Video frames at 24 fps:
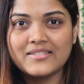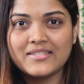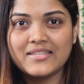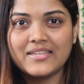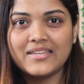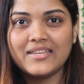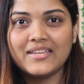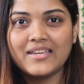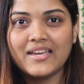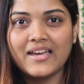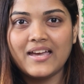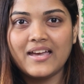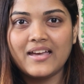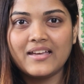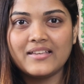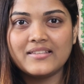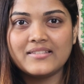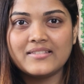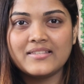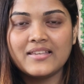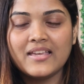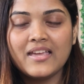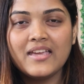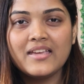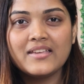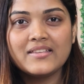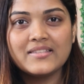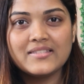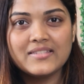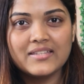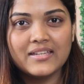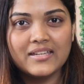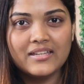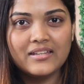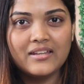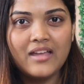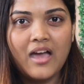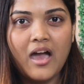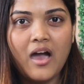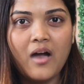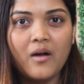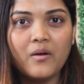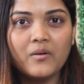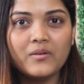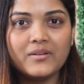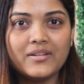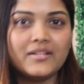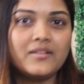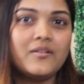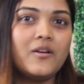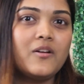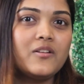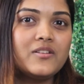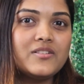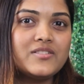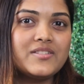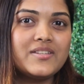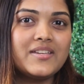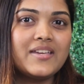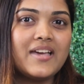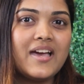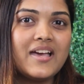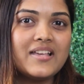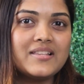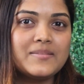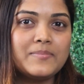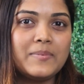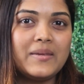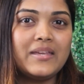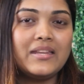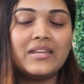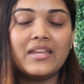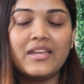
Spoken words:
he has seen how technology has been